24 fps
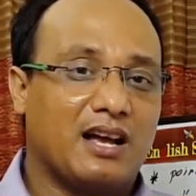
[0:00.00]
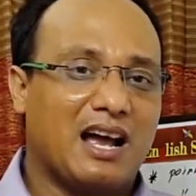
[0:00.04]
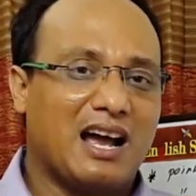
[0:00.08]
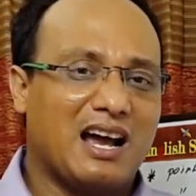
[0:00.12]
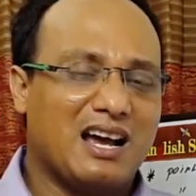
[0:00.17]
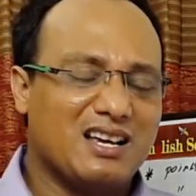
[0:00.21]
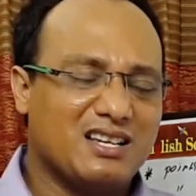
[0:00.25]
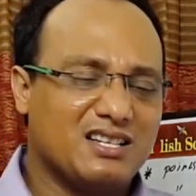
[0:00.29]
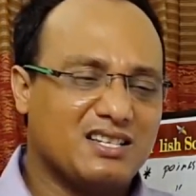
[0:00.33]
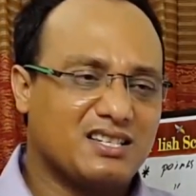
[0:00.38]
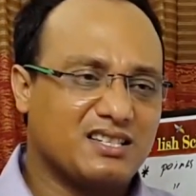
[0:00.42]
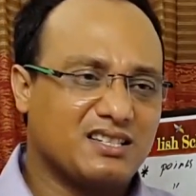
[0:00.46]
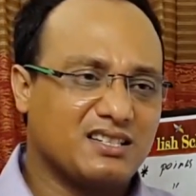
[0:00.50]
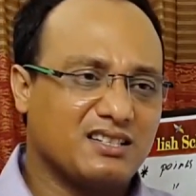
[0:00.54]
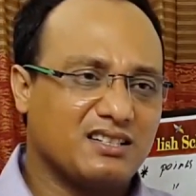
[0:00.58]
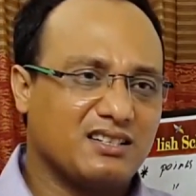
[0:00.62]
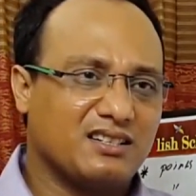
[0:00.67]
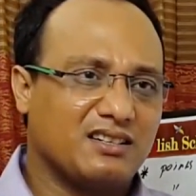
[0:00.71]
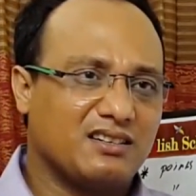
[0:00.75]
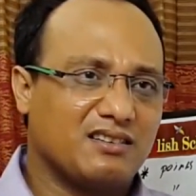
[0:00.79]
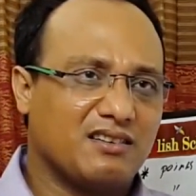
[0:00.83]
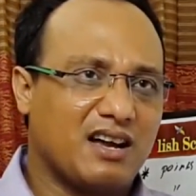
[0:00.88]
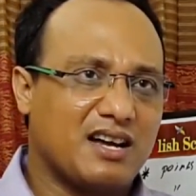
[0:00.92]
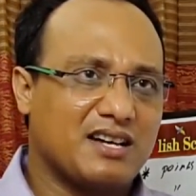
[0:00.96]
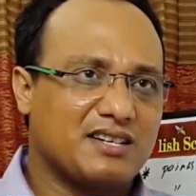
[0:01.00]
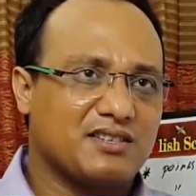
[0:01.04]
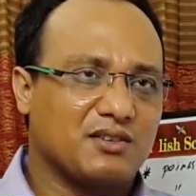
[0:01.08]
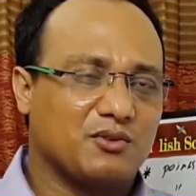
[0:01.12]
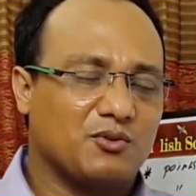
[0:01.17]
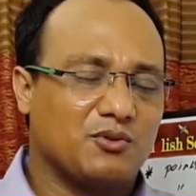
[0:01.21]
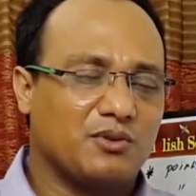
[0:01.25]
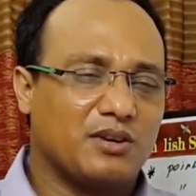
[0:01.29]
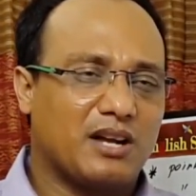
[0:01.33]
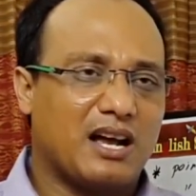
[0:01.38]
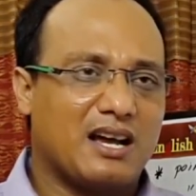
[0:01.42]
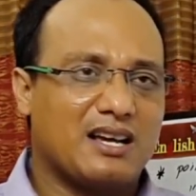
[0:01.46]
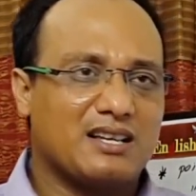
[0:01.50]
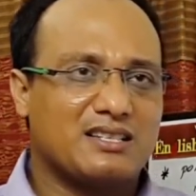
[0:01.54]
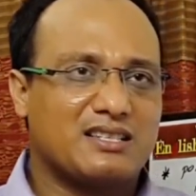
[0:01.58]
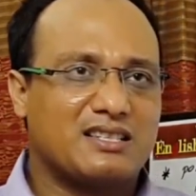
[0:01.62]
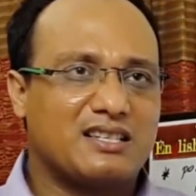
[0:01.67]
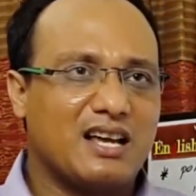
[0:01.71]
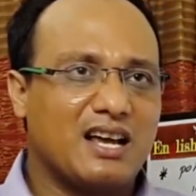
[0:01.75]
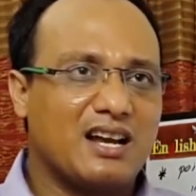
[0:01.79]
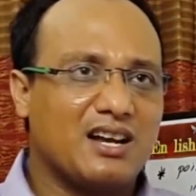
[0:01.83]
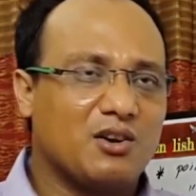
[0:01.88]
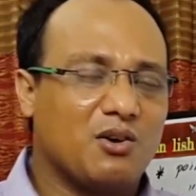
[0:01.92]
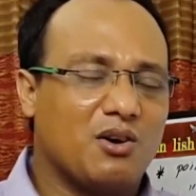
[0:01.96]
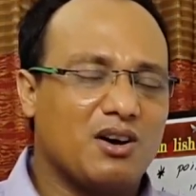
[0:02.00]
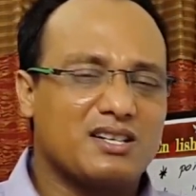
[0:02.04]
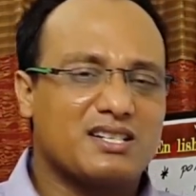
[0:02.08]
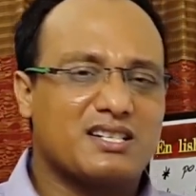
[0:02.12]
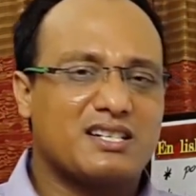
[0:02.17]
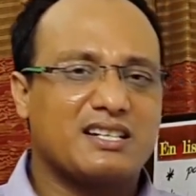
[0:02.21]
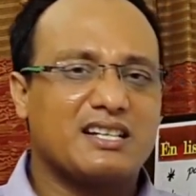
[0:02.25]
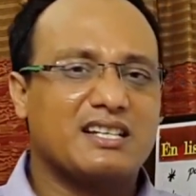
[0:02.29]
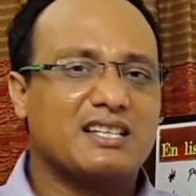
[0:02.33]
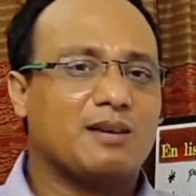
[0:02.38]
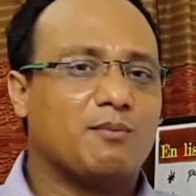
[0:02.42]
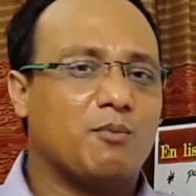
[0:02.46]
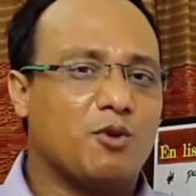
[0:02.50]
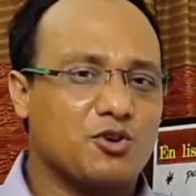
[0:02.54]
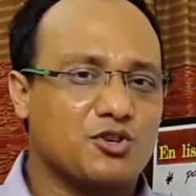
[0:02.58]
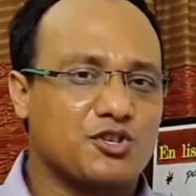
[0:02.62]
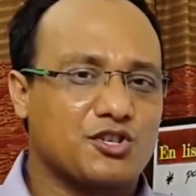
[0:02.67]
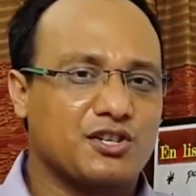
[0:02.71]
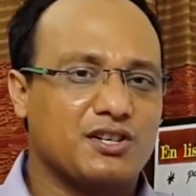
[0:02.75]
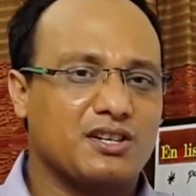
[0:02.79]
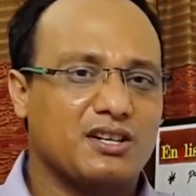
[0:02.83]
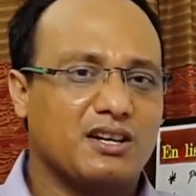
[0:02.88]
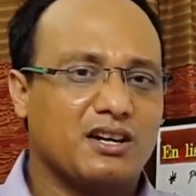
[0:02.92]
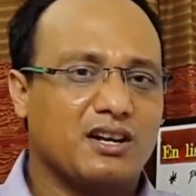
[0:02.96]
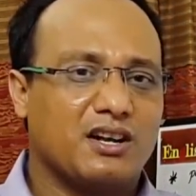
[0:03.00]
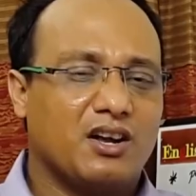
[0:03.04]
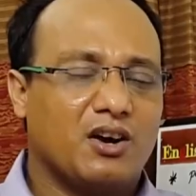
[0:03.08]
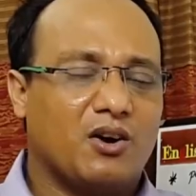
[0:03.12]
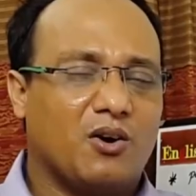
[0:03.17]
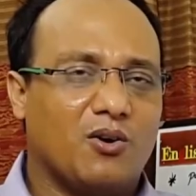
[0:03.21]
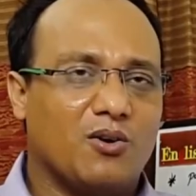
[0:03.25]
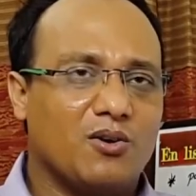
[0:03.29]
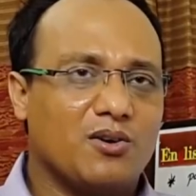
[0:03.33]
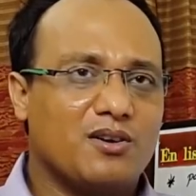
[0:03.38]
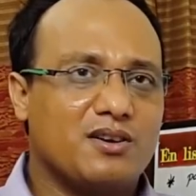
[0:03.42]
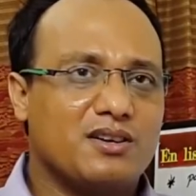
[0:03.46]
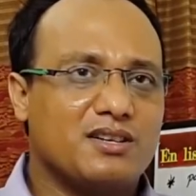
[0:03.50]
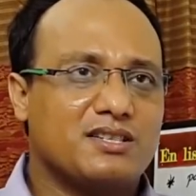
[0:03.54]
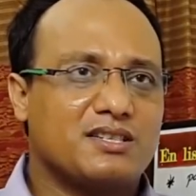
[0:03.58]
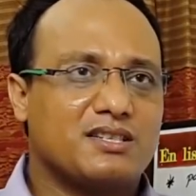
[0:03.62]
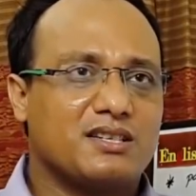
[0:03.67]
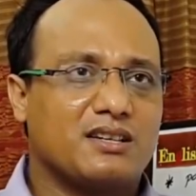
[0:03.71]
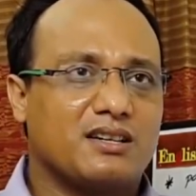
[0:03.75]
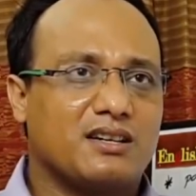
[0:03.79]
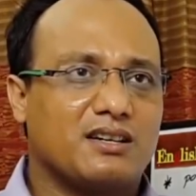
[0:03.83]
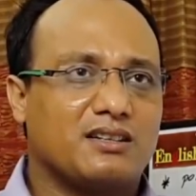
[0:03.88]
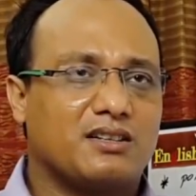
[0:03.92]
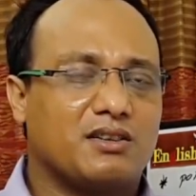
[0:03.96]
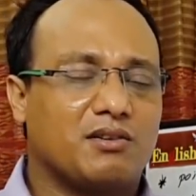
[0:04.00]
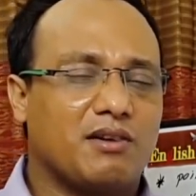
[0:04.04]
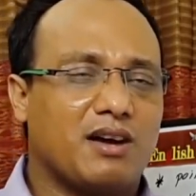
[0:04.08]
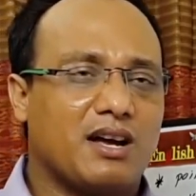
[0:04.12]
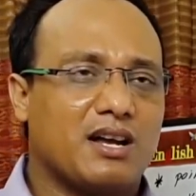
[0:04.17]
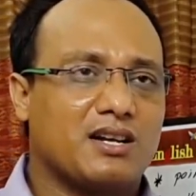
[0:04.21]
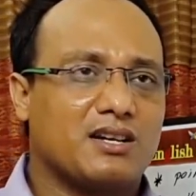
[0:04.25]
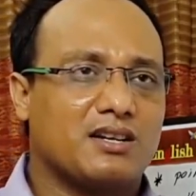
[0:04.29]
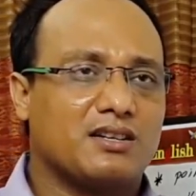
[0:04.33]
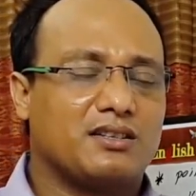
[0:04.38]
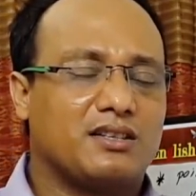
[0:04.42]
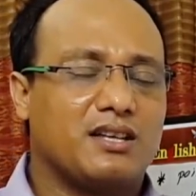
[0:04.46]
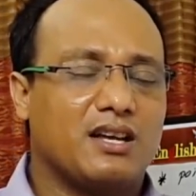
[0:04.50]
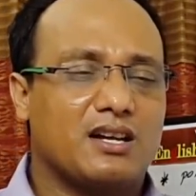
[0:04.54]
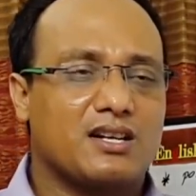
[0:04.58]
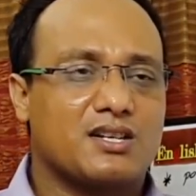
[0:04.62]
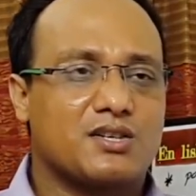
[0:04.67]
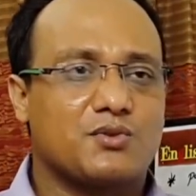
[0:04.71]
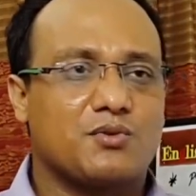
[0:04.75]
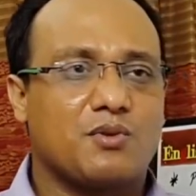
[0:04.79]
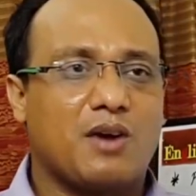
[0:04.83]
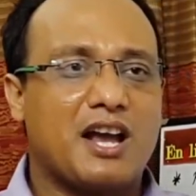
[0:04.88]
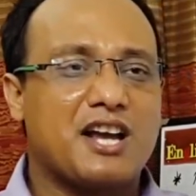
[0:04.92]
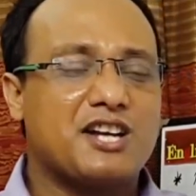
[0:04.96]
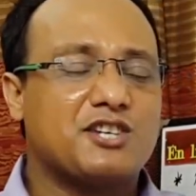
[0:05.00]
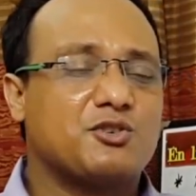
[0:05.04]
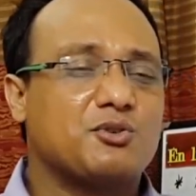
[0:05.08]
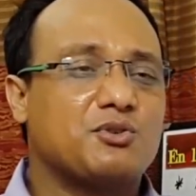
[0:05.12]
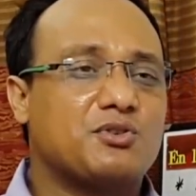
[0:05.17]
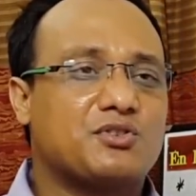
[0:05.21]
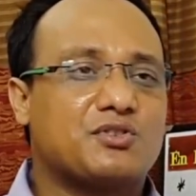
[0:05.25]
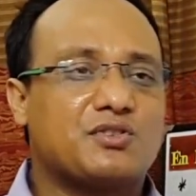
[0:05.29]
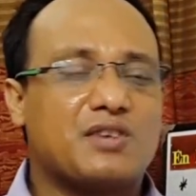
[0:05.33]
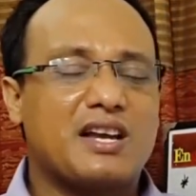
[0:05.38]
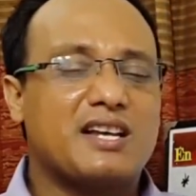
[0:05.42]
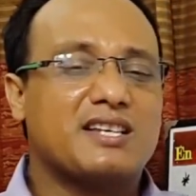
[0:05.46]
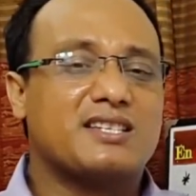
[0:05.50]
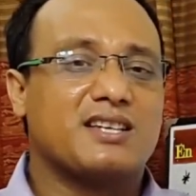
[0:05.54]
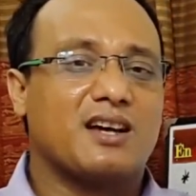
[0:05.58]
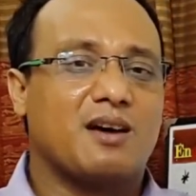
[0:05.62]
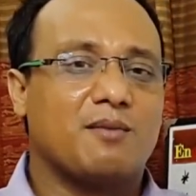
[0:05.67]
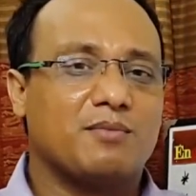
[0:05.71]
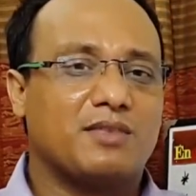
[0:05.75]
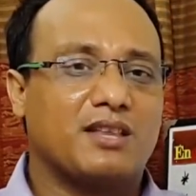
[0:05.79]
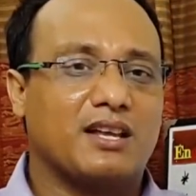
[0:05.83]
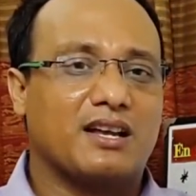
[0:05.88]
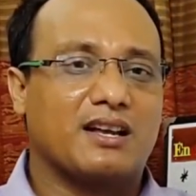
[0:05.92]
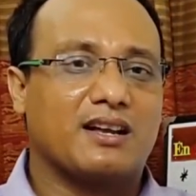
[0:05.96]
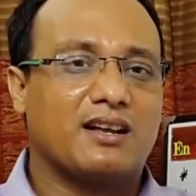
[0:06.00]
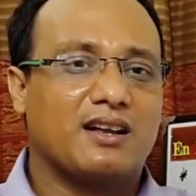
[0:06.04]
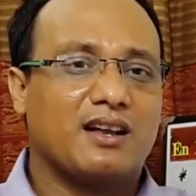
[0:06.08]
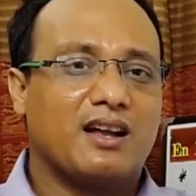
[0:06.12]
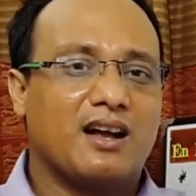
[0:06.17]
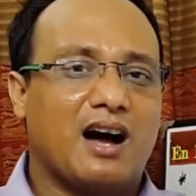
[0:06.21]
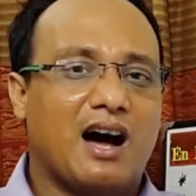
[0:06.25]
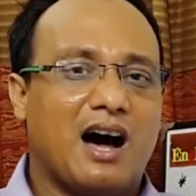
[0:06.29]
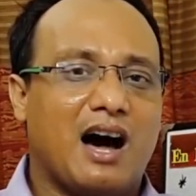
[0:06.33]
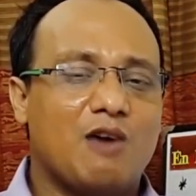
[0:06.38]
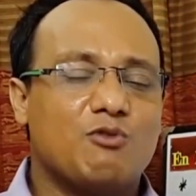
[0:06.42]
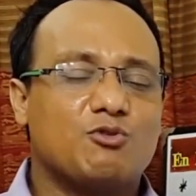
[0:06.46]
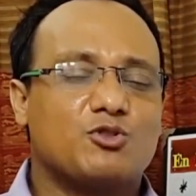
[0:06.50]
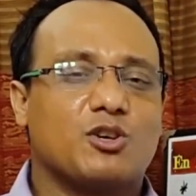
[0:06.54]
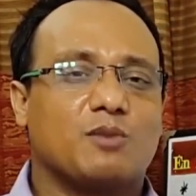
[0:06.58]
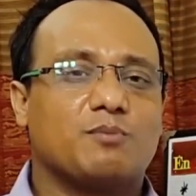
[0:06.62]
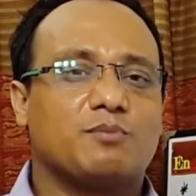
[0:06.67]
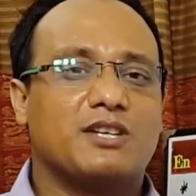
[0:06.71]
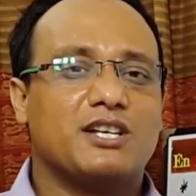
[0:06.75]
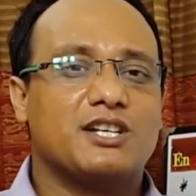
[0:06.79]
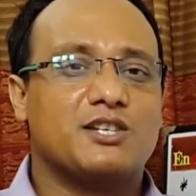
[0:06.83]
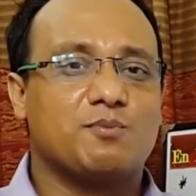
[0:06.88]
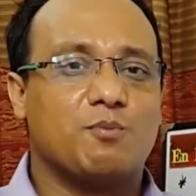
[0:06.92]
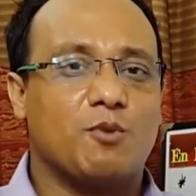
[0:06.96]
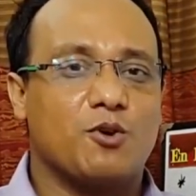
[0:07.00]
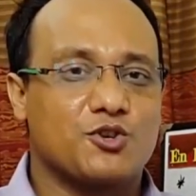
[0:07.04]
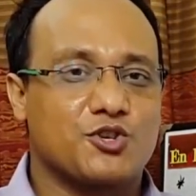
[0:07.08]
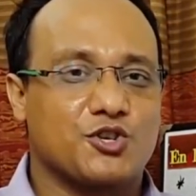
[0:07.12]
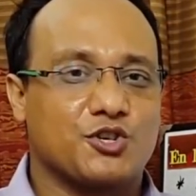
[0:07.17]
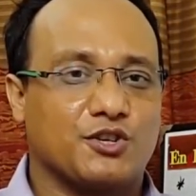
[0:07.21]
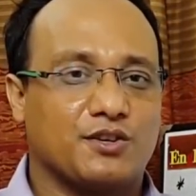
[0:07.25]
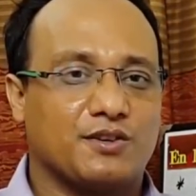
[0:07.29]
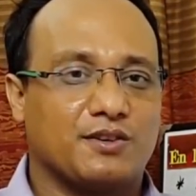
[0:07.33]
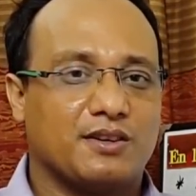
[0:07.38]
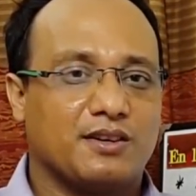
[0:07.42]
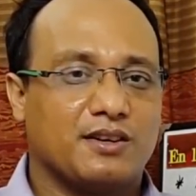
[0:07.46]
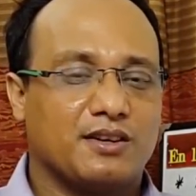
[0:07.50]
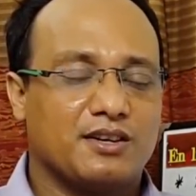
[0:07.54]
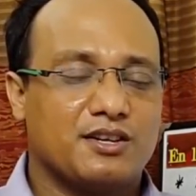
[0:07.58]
as as they are not in the motion, always they are trying to say something out of this motion.